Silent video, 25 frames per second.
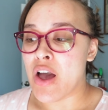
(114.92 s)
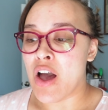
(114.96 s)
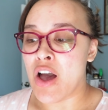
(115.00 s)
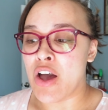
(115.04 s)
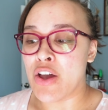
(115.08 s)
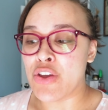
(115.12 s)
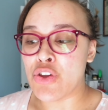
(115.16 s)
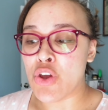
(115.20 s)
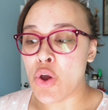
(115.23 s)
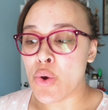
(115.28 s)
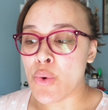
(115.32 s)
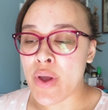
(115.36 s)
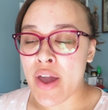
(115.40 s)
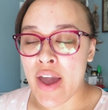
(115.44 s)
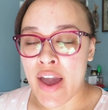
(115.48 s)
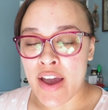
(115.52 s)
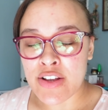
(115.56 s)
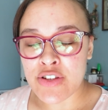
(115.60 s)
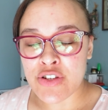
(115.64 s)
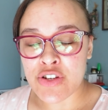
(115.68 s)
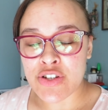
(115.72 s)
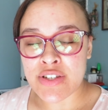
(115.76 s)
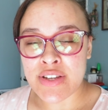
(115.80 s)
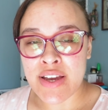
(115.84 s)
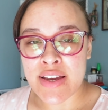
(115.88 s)
Yoga
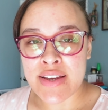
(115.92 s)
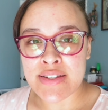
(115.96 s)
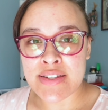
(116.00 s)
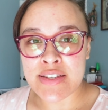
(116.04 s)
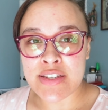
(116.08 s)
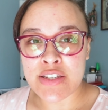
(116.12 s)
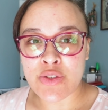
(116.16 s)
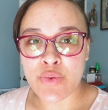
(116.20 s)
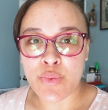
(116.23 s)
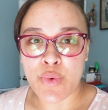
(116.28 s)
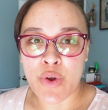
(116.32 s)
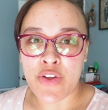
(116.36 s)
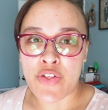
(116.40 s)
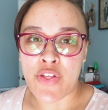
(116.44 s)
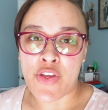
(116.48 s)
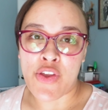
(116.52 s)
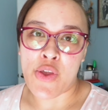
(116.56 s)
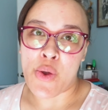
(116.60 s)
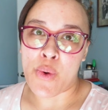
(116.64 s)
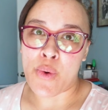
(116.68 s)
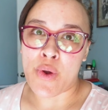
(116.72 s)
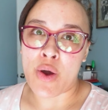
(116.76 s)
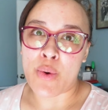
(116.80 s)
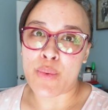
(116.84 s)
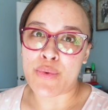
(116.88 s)
exercises with
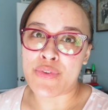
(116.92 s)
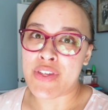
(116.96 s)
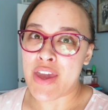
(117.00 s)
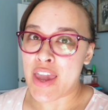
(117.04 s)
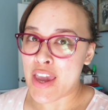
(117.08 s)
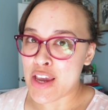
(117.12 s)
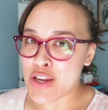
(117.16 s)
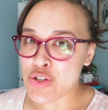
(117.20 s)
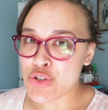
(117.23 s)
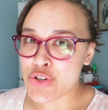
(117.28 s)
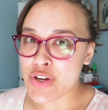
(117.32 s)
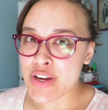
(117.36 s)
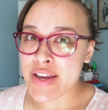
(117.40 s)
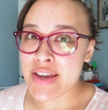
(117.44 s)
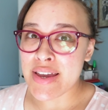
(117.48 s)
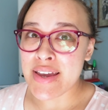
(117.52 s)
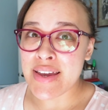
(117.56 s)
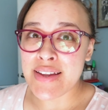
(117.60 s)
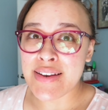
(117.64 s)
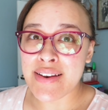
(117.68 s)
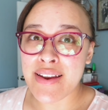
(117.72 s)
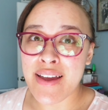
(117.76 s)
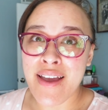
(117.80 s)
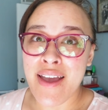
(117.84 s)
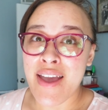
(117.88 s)
Yoga with
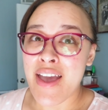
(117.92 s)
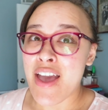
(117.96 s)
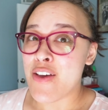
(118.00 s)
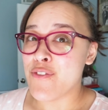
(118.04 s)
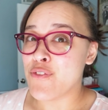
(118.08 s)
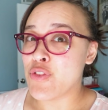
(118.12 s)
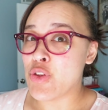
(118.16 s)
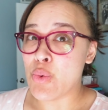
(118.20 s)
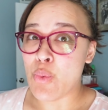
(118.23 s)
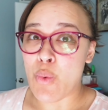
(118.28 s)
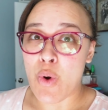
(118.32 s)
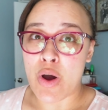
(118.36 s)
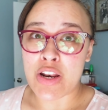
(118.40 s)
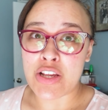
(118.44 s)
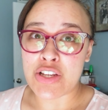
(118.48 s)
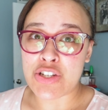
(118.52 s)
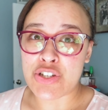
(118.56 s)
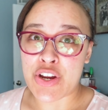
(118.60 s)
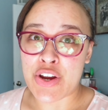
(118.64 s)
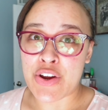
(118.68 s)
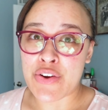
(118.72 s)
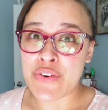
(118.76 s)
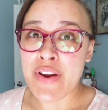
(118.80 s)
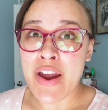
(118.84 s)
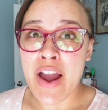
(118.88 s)
Adriene. If you want to
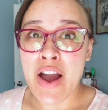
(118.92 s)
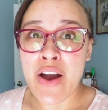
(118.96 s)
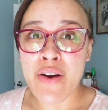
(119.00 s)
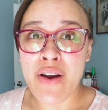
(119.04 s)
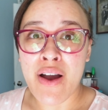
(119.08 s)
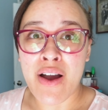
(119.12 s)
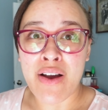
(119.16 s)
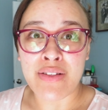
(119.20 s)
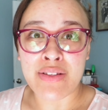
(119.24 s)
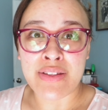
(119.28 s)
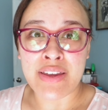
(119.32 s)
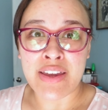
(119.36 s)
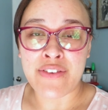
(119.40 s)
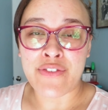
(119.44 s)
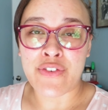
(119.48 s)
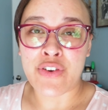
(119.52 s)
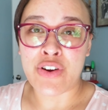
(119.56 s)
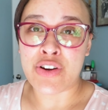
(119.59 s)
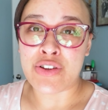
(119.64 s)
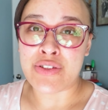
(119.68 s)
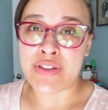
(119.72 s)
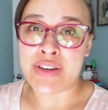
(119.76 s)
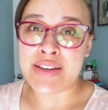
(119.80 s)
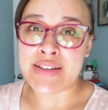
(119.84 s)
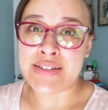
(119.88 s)
check her out, I'll leave
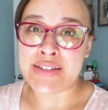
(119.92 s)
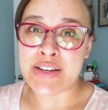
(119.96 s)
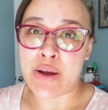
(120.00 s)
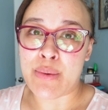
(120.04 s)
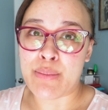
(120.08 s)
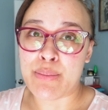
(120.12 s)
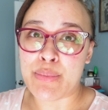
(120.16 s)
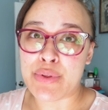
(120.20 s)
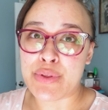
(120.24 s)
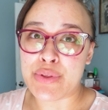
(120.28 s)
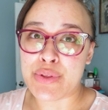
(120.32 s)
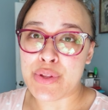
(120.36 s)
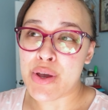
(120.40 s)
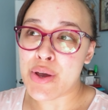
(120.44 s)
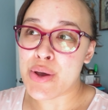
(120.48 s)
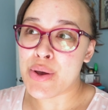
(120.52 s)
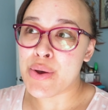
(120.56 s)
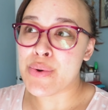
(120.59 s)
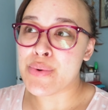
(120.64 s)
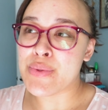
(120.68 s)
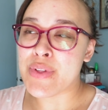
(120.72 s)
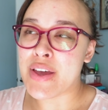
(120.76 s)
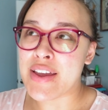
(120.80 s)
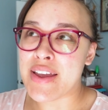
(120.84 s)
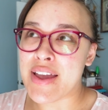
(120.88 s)
her link down
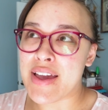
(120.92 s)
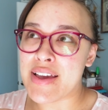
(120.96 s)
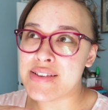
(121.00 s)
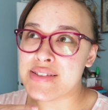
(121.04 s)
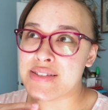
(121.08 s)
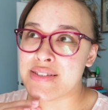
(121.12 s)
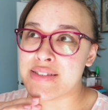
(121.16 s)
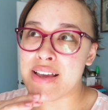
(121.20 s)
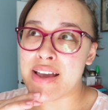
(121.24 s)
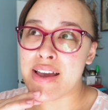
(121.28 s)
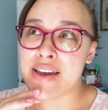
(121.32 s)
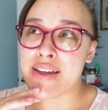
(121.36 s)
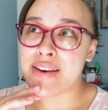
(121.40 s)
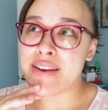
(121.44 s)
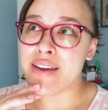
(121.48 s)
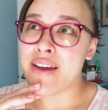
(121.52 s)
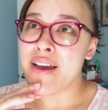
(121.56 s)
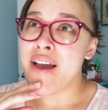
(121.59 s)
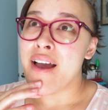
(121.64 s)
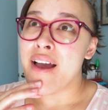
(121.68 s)
below. Like I said,